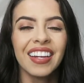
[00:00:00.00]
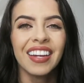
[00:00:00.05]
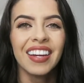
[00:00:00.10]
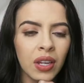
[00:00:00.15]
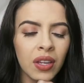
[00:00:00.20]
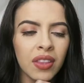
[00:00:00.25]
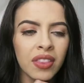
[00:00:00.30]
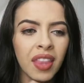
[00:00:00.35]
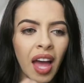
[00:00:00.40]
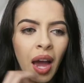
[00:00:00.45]

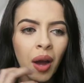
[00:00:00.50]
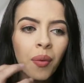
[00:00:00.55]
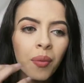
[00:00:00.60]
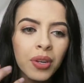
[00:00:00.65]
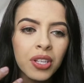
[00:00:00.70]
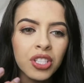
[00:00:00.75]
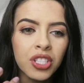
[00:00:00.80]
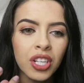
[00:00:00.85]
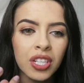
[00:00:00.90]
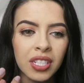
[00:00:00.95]

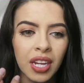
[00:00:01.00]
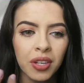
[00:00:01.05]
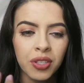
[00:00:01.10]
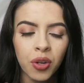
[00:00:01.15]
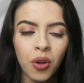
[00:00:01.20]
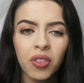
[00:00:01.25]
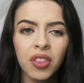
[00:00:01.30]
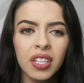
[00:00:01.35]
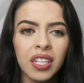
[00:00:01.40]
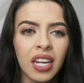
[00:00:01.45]
I
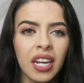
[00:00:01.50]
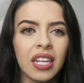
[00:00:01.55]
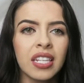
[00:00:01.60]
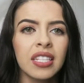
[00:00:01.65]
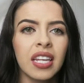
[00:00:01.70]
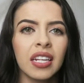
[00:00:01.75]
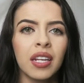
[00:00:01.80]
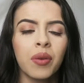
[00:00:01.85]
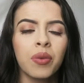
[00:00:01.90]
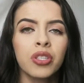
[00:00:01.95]
told the kids,
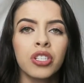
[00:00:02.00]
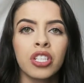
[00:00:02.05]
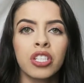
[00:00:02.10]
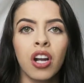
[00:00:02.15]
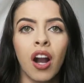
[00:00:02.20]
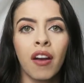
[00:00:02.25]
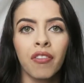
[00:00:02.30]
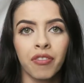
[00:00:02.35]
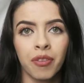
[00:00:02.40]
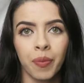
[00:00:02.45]
like, it was just
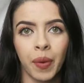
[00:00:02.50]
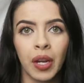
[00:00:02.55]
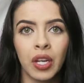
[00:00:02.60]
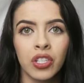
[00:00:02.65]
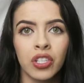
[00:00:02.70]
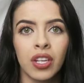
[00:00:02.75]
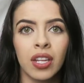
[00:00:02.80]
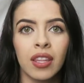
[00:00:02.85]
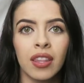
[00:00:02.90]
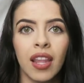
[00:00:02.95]

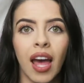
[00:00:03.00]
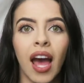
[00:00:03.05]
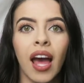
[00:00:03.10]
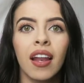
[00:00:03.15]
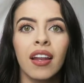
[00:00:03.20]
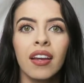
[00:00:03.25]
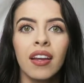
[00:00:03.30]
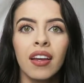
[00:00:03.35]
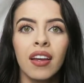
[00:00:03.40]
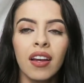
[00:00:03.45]
confirmation
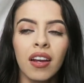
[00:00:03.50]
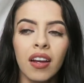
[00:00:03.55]
that